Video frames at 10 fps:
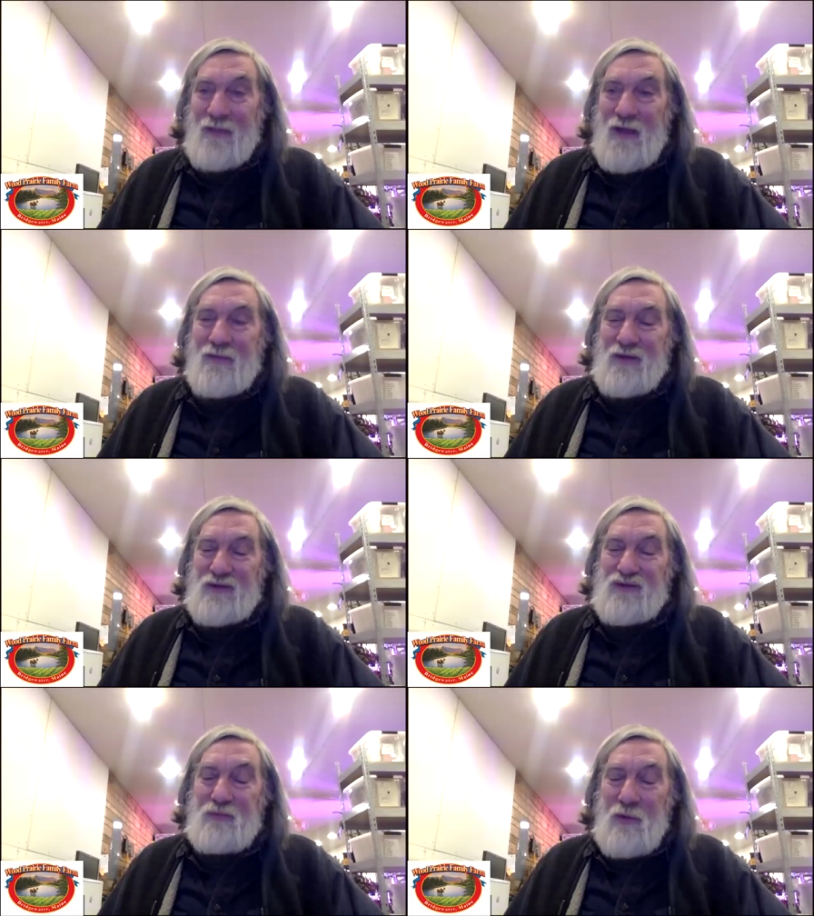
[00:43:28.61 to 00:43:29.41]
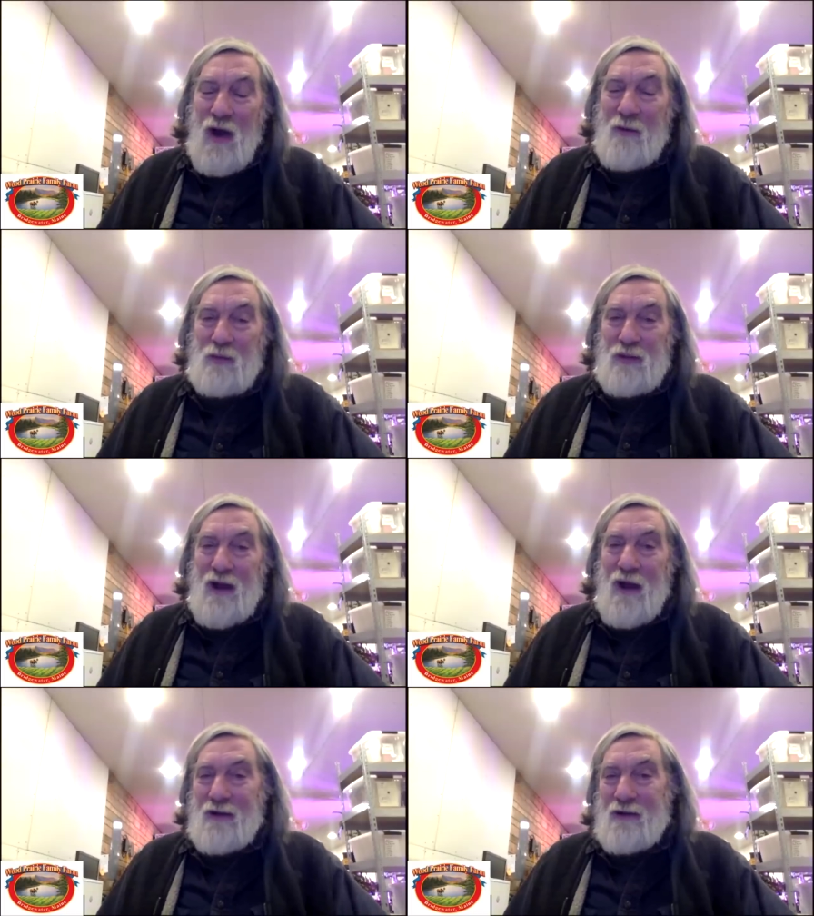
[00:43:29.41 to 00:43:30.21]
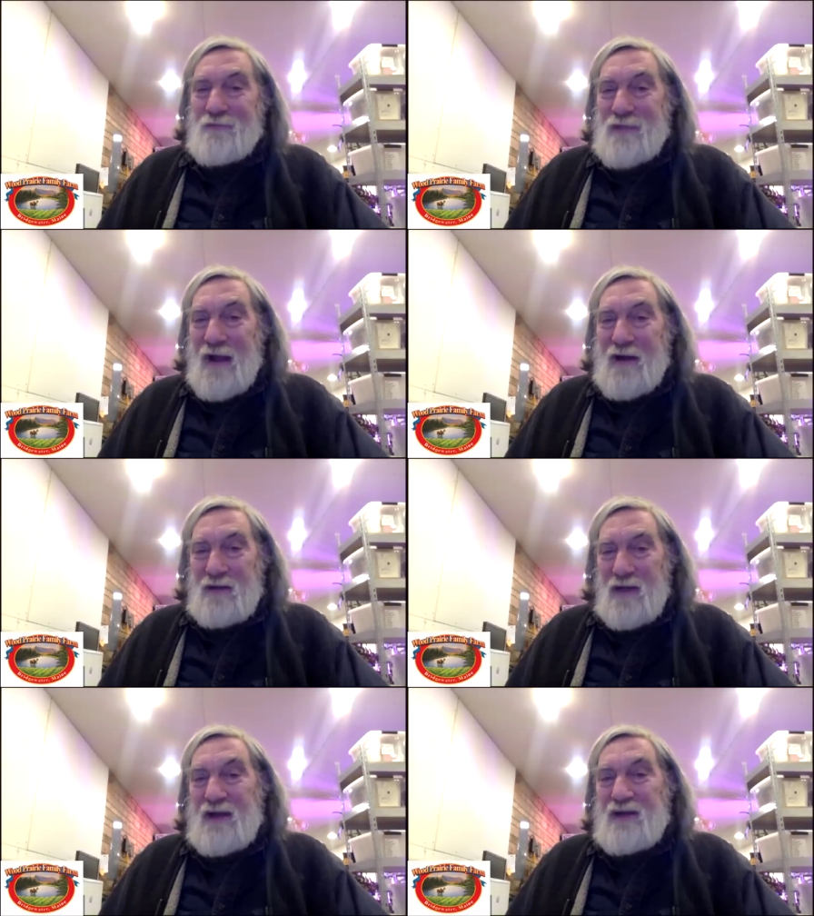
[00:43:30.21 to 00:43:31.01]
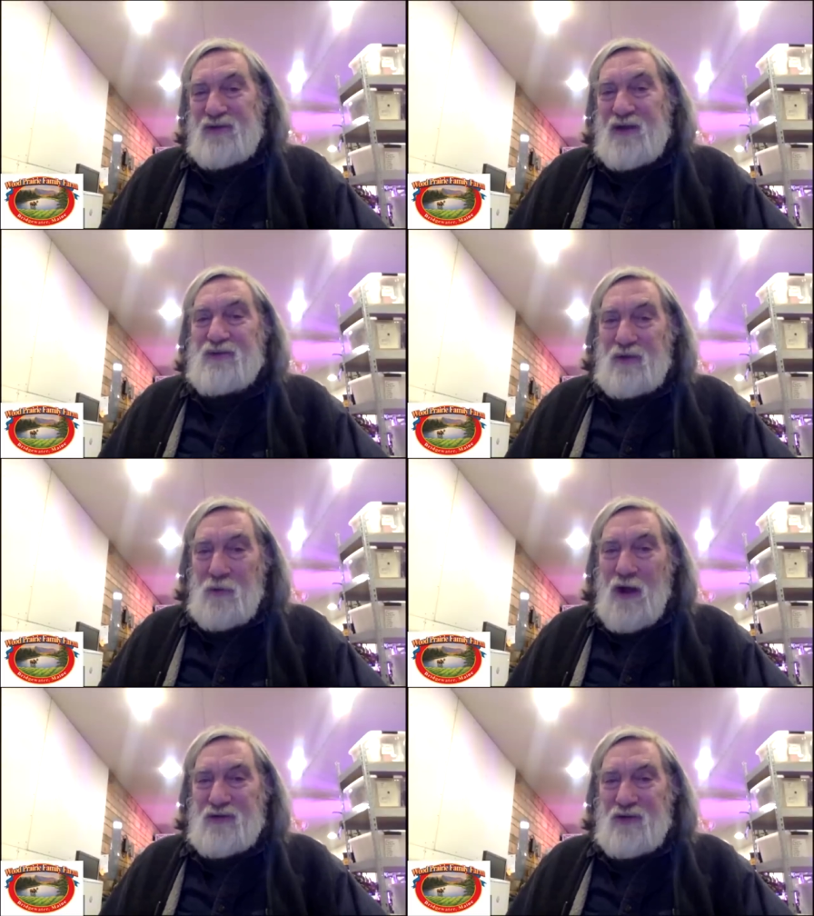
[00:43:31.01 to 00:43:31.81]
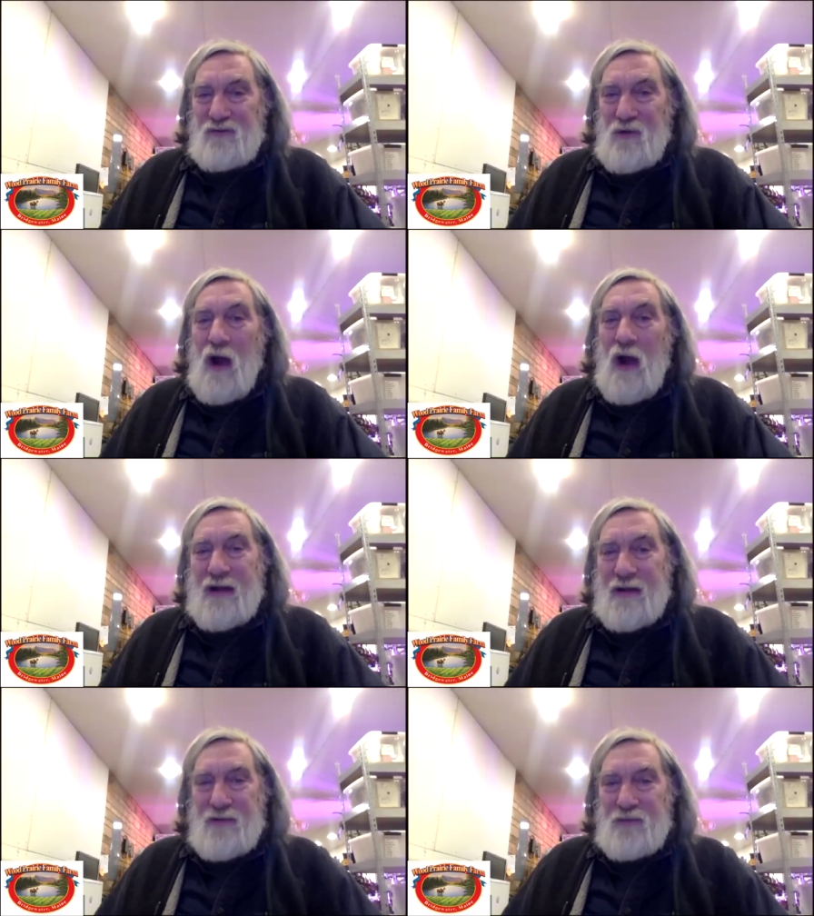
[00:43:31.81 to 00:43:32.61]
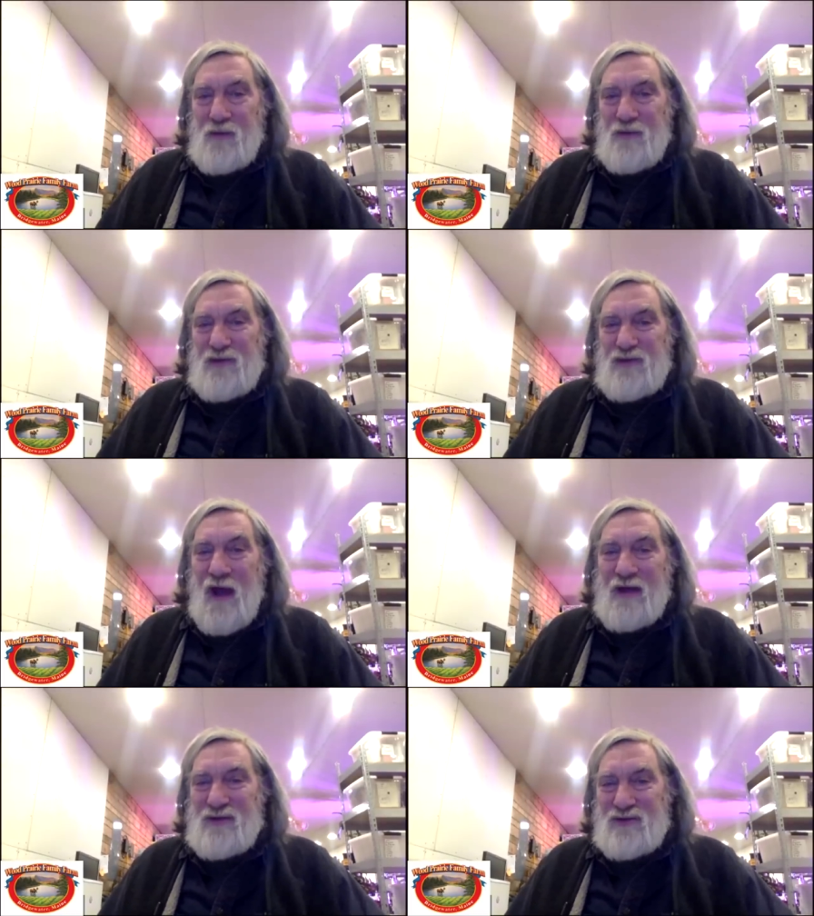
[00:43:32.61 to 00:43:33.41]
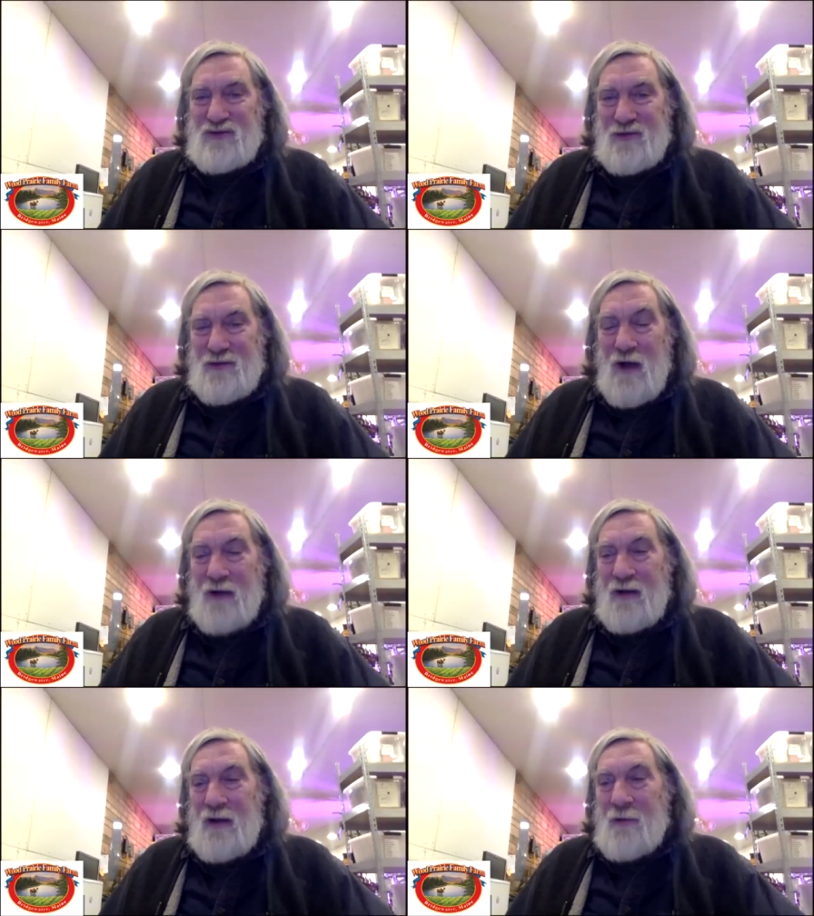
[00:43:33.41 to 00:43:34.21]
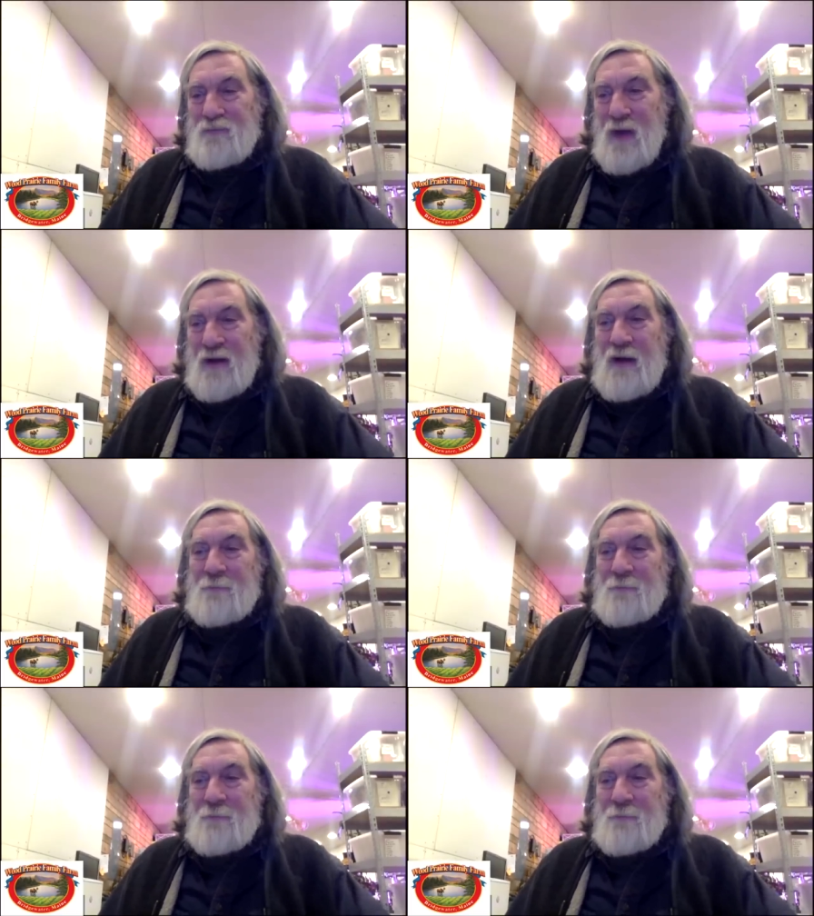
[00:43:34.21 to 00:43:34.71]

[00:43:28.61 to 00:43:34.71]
Uh, and this is probably on a like a late season russet variety that really sizes a lot.